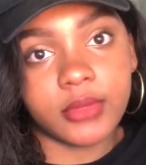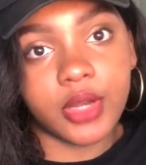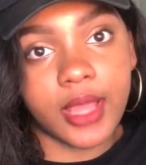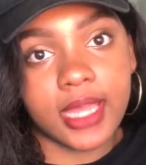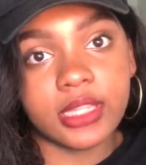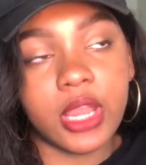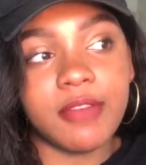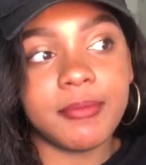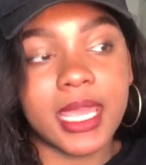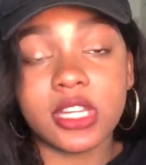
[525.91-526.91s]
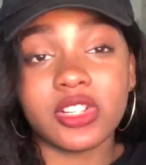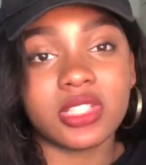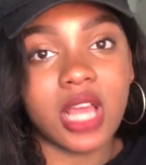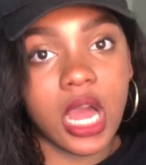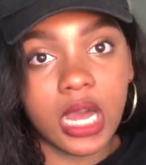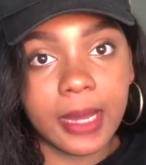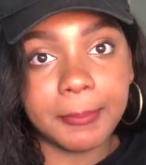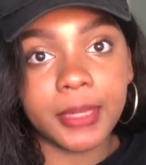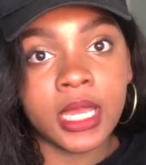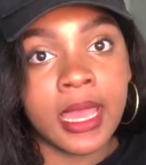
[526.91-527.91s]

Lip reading: Okay, you have manager's comp,